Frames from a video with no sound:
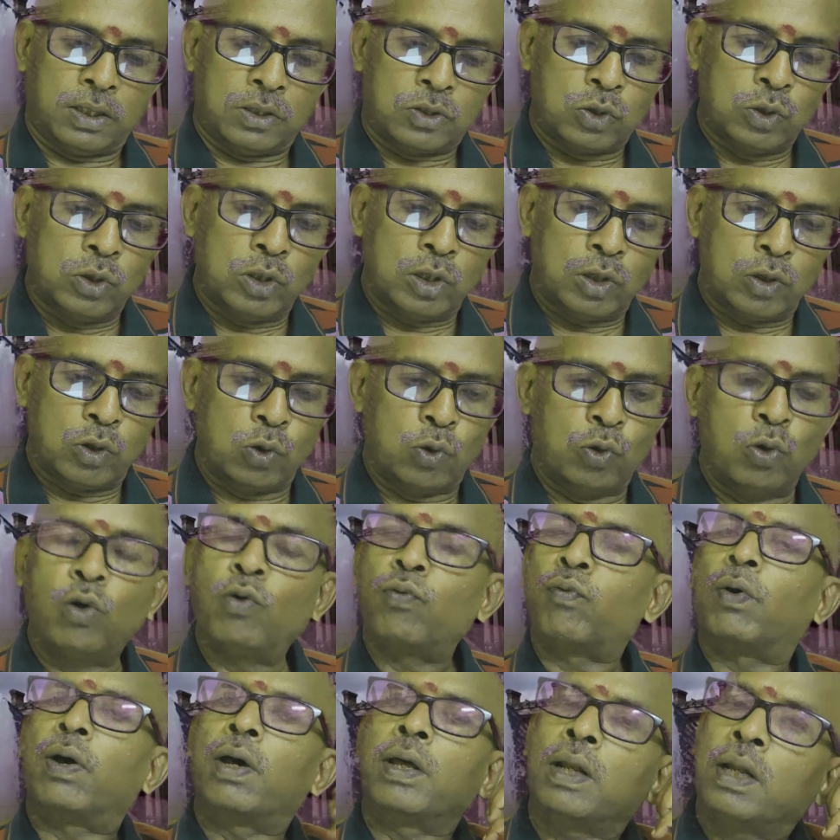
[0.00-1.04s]
So, you have to go
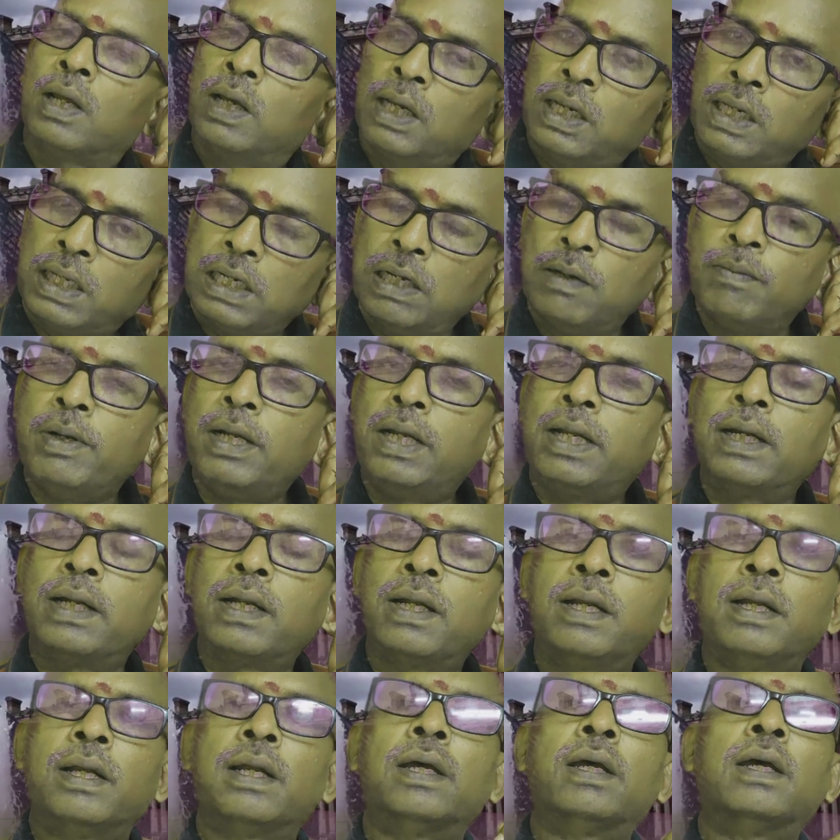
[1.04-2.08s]
for
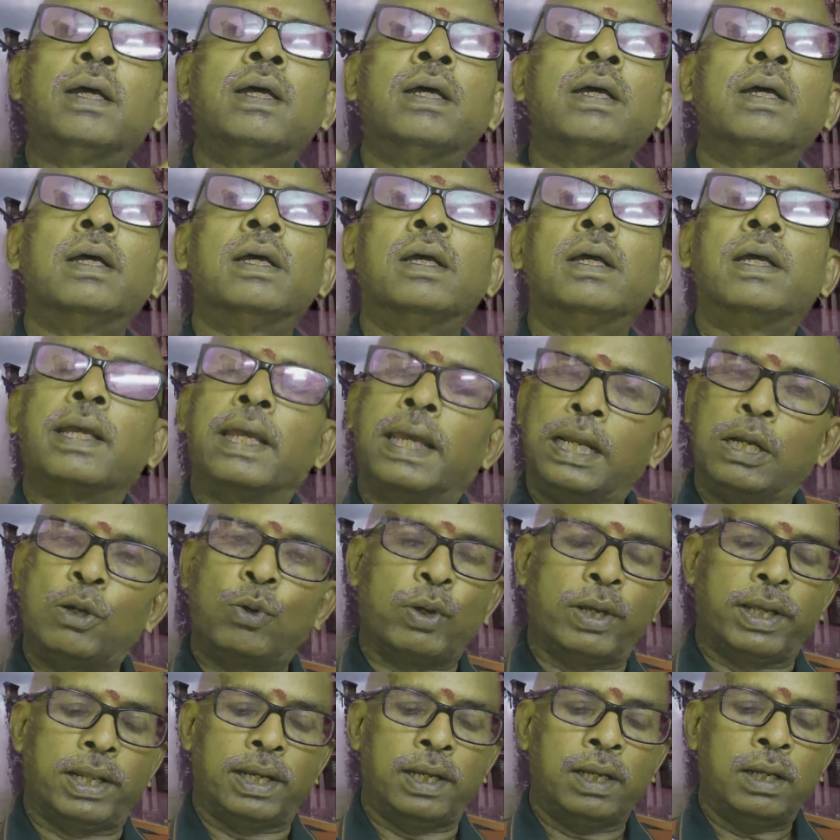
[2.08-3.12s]
limited
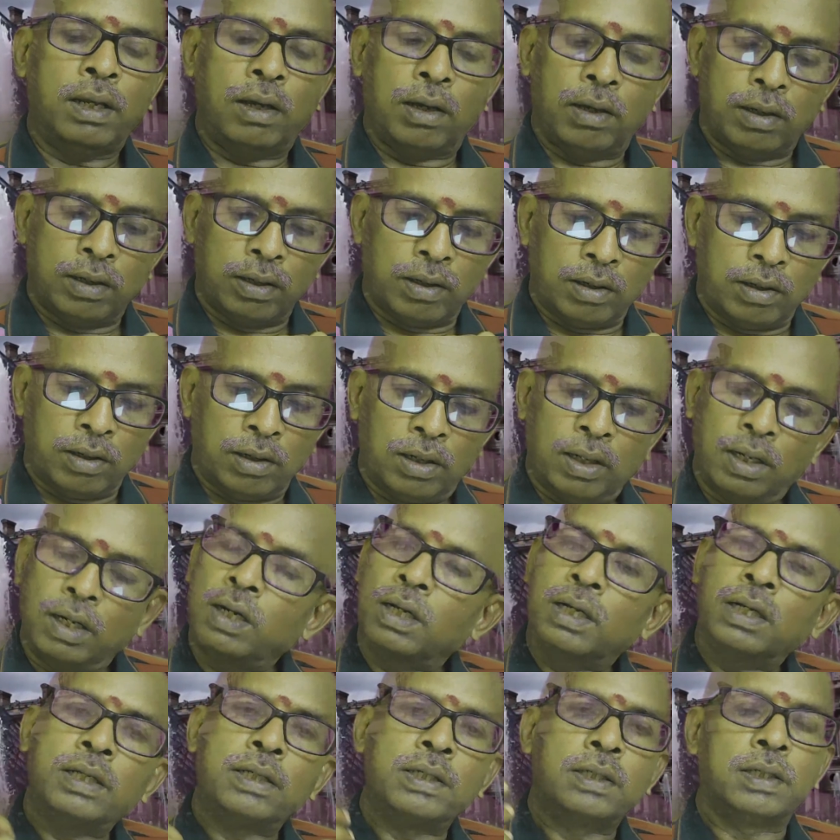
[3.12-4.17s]
inquiry
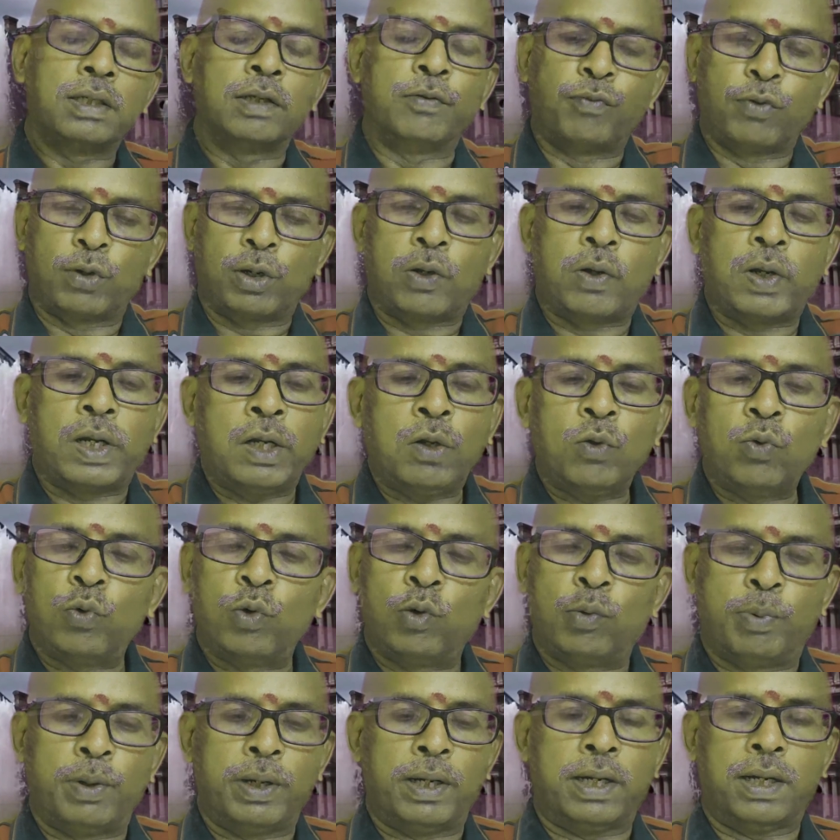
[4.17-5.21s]
or if required
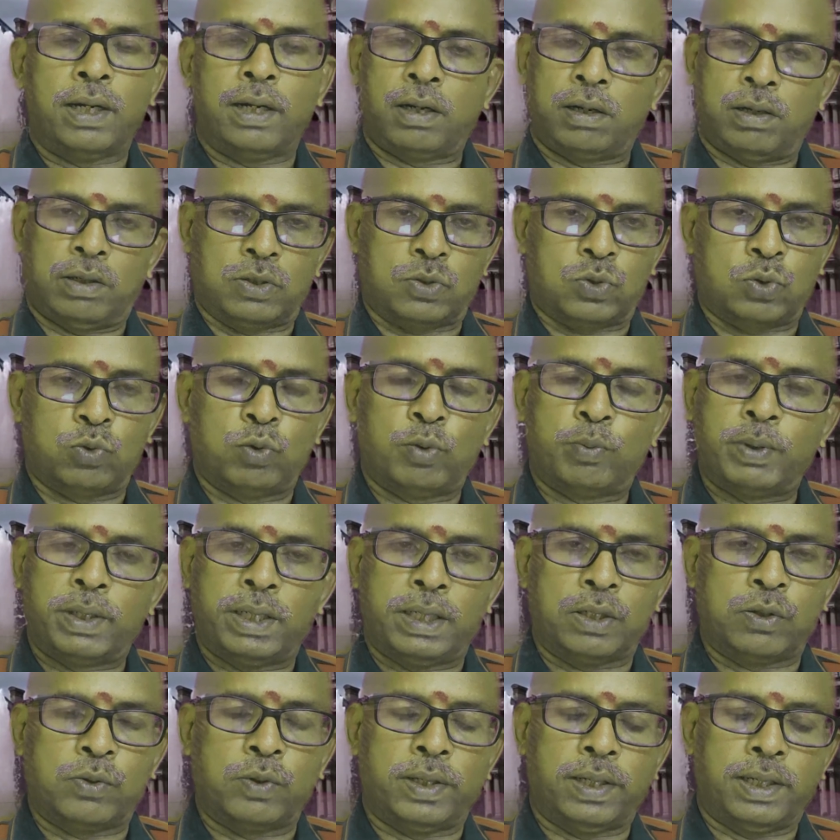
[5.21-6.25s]
open tender also, open
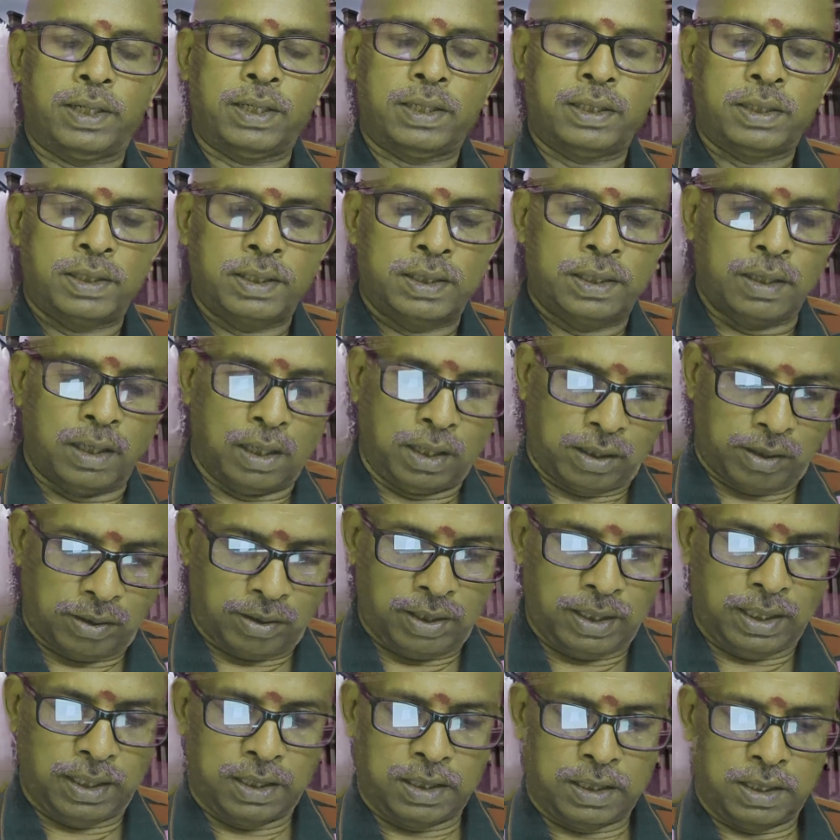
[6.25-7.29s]
inquiry,
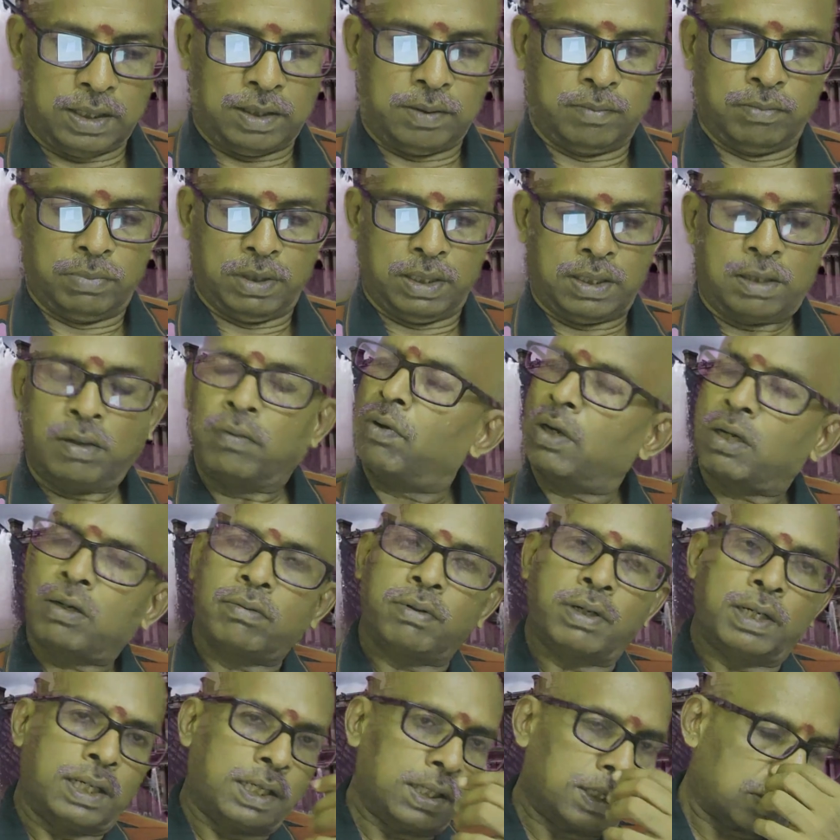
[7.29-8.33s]
electronic bid,
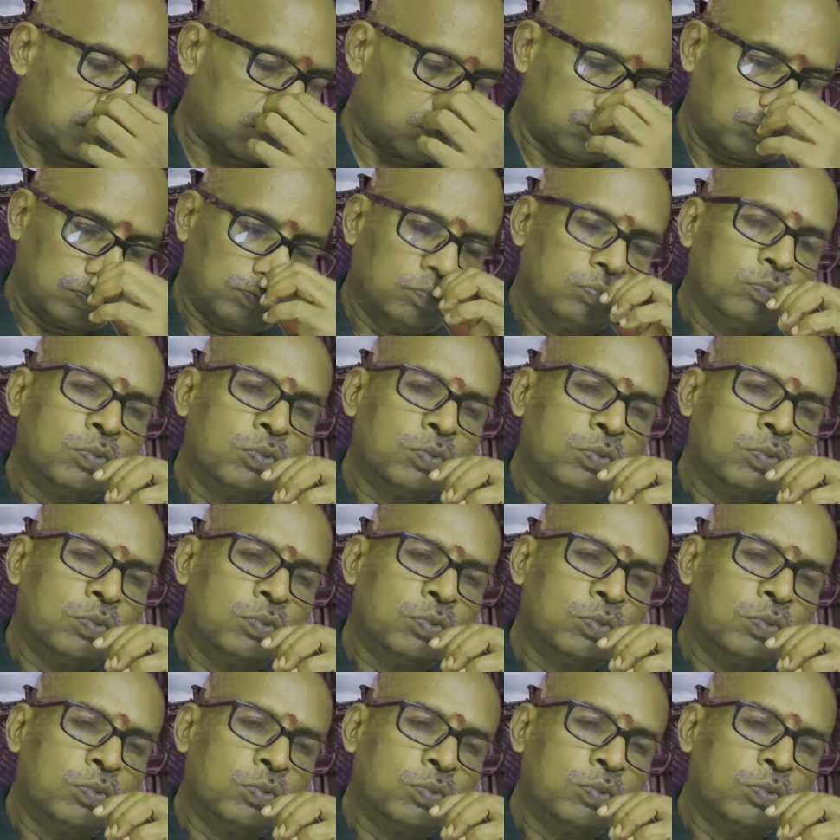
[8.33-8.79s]
whatever it is,